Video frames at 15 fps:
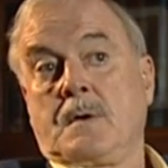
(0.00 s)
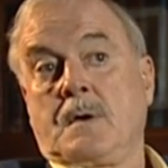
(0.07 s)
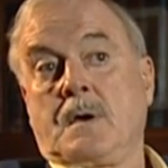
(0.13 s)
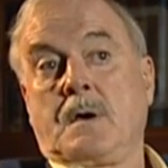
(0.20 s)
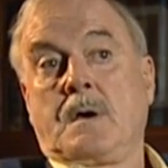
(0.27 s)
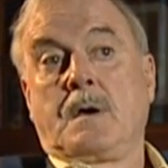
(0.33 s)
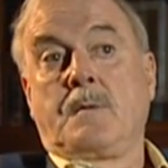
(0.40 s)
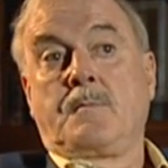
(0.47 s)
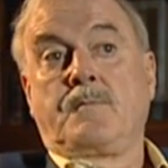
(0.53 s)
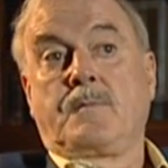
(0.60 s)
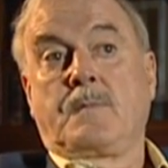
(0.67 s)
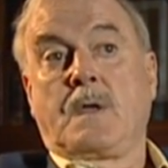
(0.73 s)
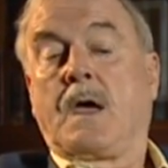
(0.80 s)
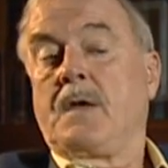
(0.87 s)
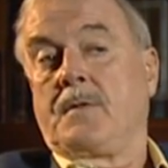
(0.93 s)
And
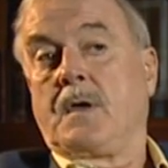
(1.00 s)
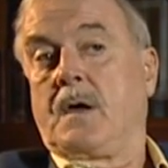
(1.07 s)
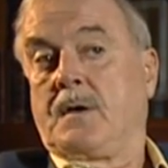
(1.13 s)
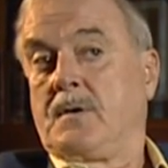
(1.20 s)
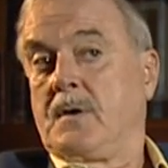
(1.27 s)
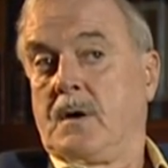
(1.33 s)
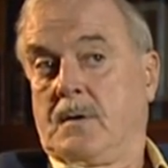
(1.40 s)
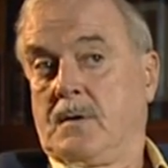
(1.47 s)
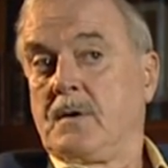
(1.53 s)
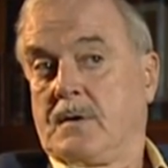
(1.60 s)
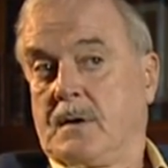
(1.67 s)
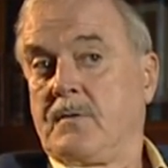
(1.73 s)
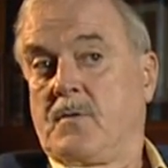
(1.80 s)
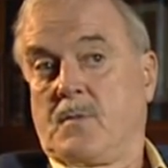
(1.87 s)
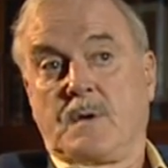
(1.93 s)
not
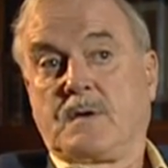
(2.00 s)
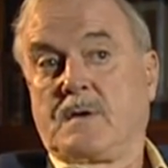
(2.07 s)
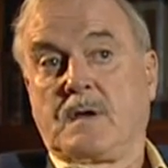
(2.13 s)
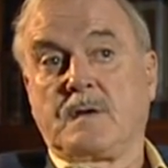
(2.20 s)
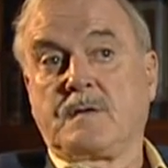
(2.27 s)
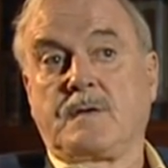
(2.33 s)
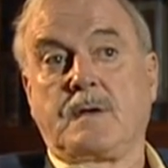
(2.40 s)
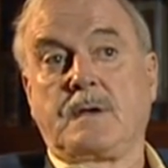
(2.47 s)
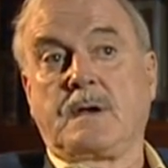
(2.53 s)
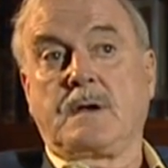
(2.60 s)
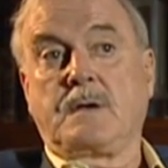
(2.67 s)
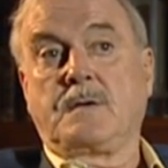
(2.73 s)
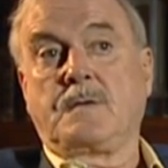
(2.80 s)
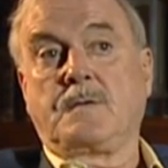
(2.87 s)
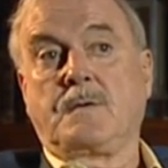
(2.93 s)
everyone takes that
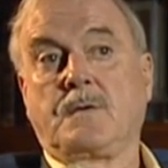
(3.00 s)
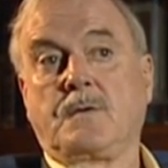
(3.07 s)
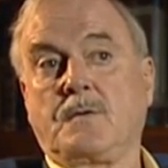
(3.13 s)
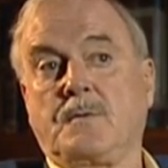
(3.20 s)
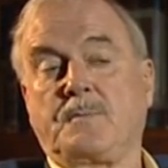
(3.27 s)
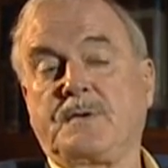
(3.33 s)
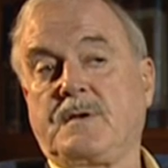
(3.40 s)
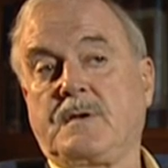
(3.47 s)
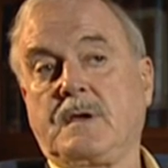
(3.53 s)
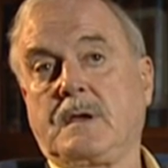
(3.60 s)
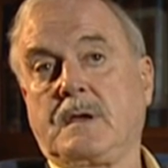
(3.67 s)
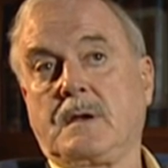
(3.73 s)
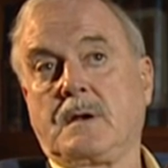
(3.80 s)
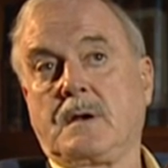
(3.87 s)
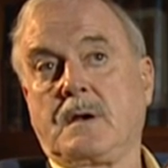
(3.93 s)
attitude at all,
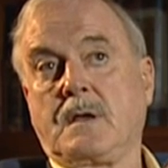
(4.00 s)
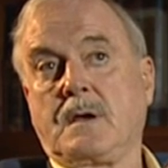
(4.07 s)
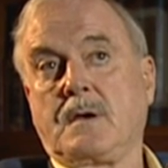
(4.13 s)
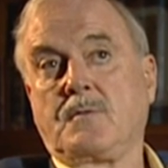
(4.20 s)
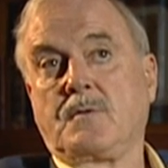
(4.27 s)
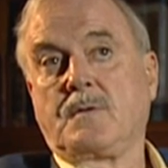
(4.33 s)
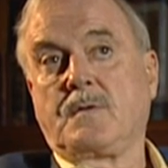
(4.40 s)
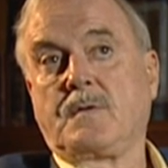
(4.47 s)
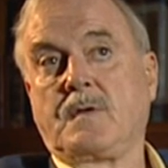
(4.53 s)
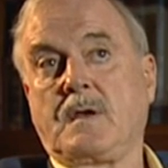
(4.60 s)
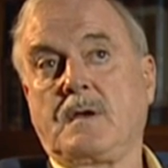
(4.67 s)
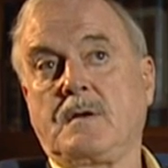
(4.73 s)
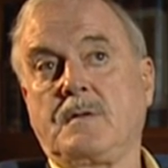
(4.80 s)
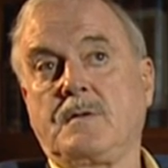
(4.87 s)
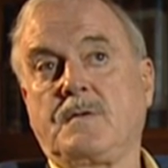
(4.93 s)
particularly, I would have said,
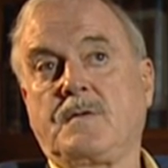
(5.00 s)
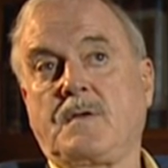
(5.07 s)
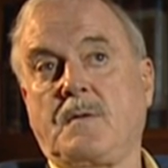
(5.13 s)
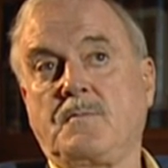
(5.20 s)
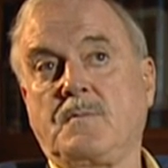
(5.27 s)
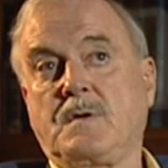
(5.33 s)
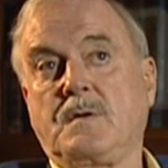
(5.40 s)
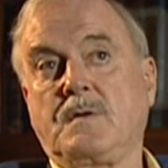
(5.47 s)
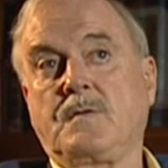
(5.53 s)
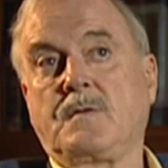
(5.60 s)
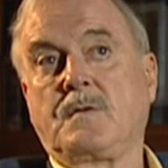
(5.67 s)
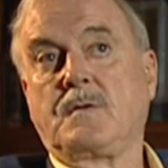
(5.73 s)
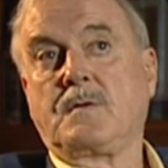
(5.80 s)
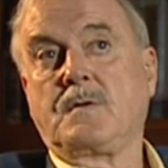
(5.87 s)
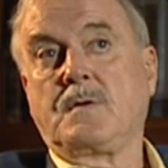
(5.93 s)
in the 70s
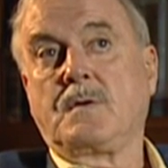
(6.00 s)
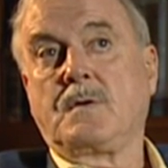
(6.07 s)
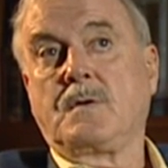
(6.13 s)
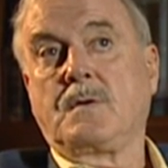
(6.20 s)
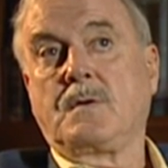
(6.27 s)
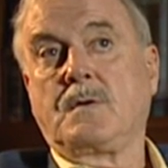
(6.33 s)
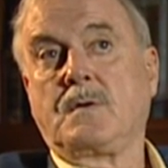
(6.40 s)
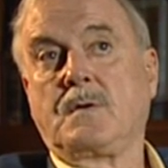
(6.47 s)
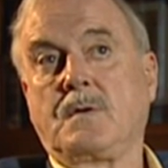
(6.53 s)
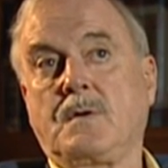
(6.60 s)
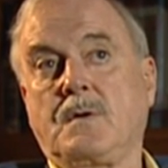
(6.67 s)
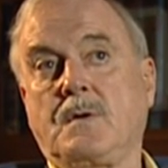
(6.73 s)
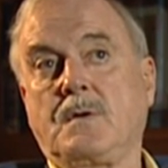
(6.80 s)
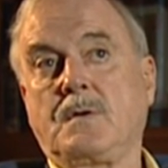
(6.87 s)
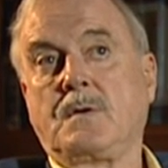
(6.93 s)

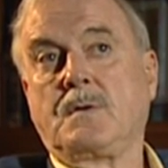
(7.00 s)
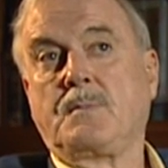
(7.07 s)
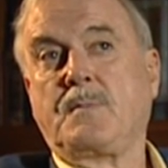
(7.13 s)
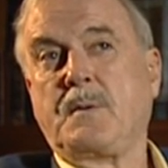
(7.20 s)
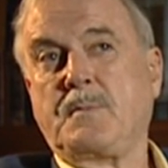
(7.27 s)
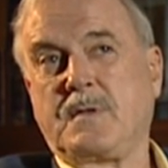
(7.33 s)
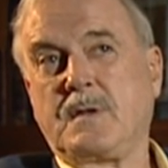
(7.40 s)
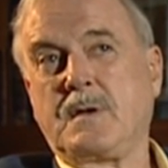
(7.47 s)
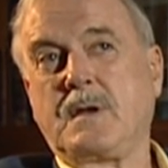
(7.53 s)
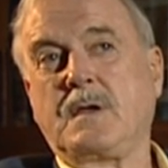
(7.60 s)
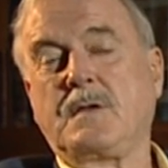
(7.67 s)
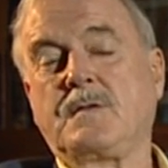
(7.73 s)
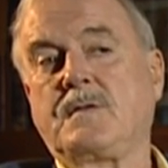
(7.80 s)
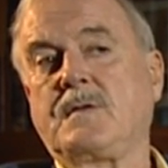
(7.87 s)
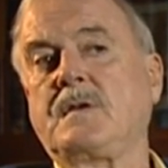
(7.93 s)
and maybe the
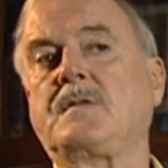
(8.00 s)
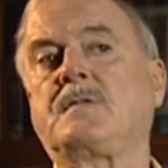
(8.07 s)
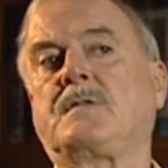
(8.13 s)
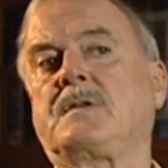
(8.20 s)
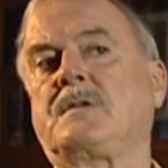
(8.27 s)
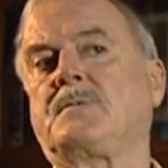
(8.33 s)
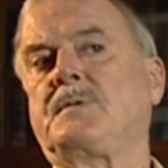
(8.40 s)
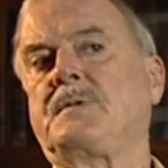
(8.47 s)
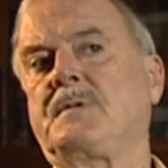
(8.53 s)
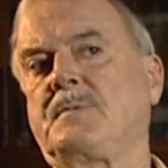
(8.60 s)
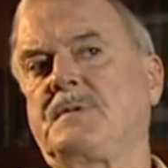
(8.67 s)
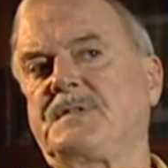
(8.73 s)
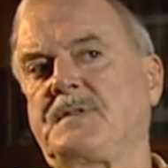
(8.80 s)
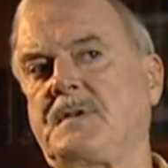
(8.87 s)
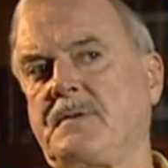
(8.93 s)
late 60s, when there
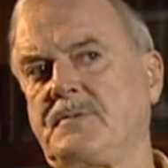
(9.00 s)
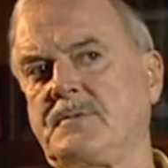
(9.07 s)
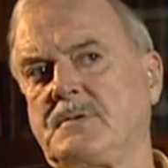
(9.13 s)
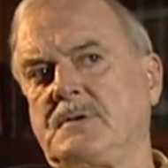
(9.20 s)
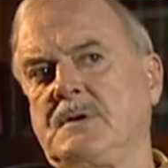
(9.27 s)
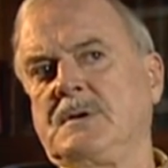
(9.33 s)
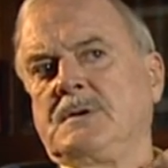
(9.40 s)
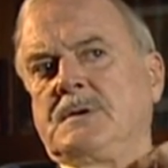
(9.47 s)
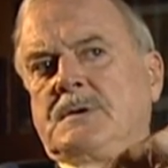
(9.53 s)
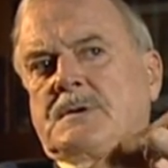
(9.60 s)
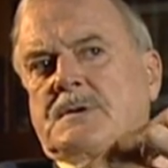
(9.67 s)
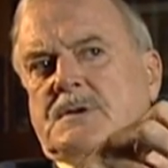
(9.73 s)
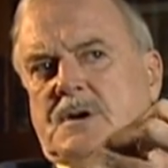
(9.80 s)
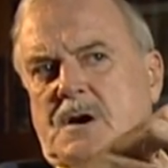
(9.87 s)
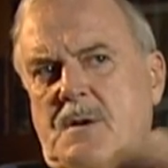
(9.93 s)
were several
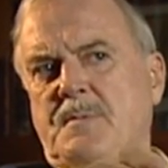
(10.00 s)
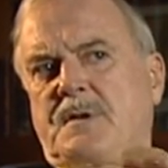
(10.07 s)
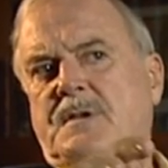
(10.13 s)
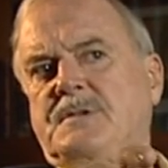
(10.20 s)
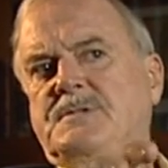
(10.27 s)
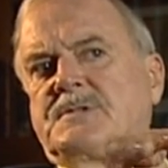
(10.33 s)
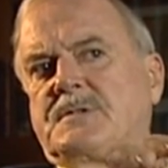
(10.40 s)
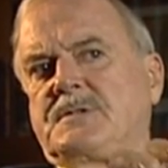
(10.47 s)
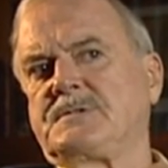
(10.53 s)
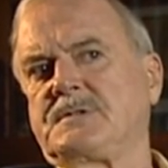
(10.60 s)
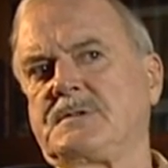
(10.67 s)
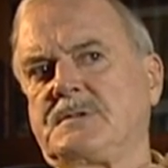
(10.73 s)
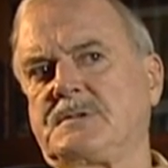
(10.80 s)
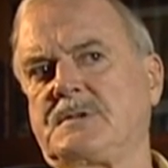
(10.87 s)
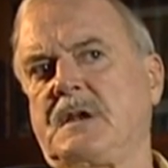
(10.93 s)
comedy shows
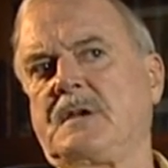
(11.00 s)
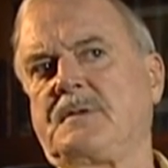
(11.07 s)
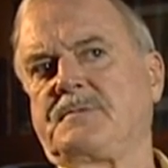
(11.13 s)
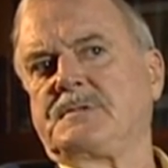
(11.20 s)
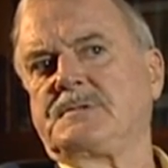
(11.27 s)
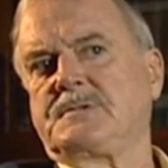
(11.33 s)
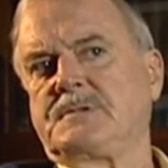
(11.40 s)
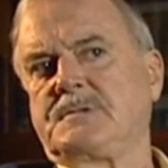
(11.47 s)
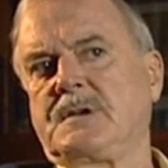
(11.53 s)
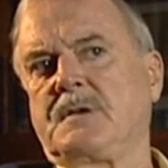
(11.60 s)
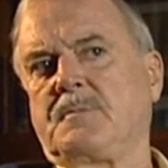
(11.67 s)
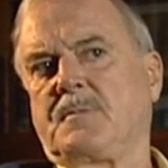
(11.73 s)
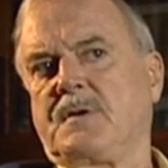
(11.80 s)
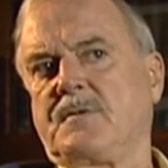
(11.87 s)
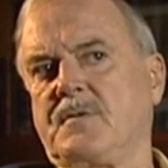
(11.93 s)
on television
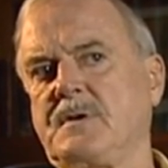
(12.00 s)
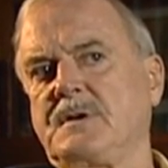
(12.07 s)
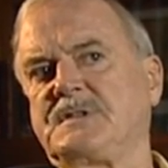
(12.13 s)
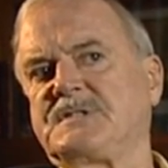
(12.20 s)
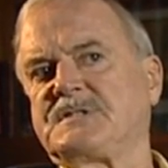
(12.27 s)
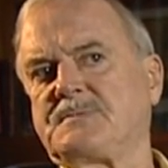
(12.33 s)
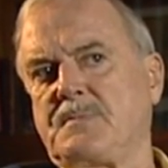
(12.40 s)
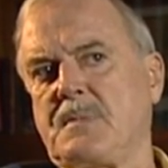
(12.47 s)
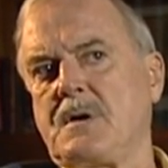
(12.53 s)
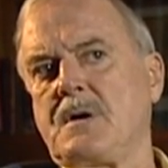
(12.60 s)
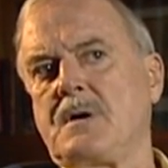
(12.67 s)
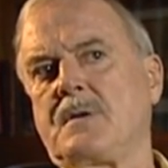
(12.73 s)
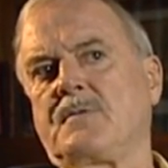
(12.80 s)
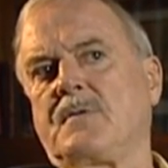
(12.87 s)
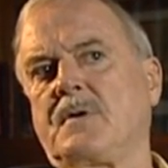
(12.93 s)
done by very
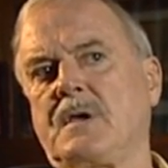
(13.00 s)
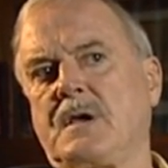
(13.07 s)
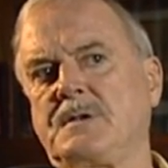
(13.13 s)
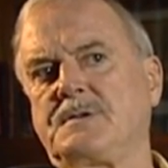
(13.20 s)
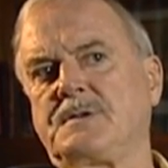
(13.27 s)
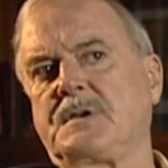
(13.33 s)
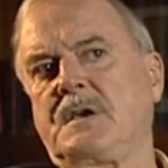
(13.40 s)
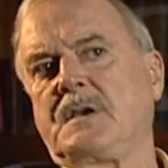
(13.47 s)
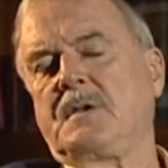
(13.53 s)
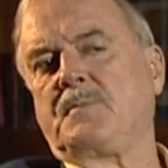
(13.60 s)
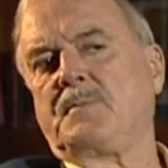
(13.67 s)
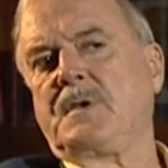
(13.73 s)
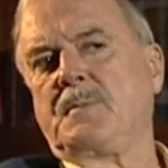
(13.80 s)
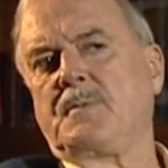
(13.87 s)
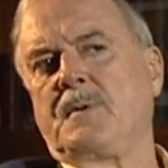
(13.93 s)
smart, very educated
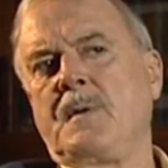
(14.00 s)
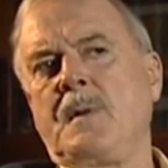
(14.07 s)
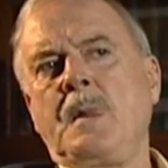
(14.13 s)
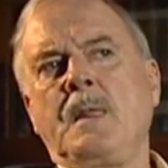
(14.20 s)
people.